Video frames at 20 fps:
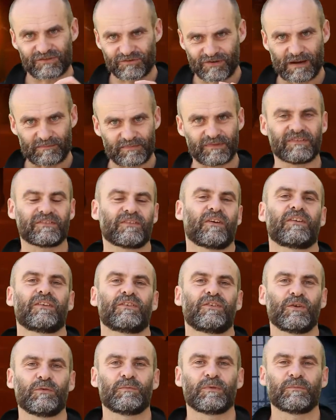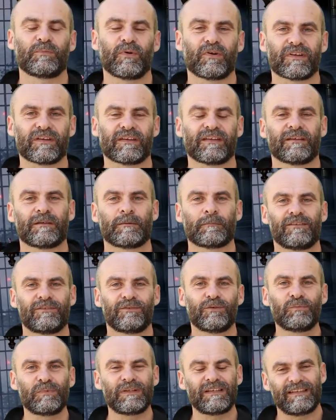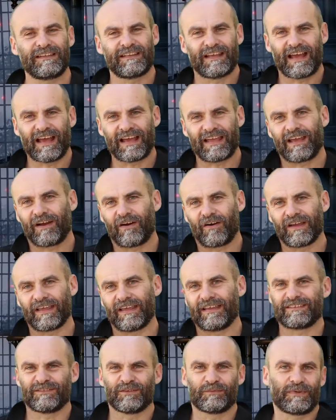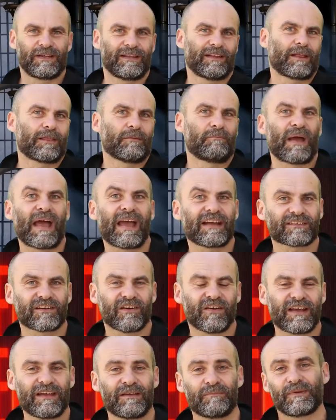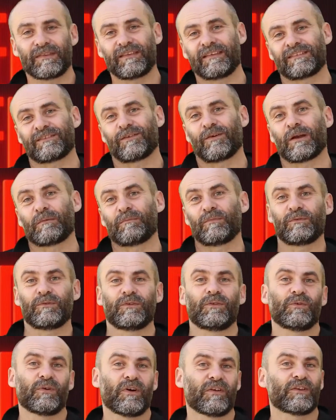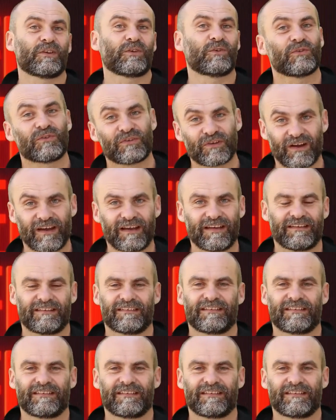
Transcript: trapped inside a human body. Normally the AI is normally like the bad guy, but this time you are the good guy.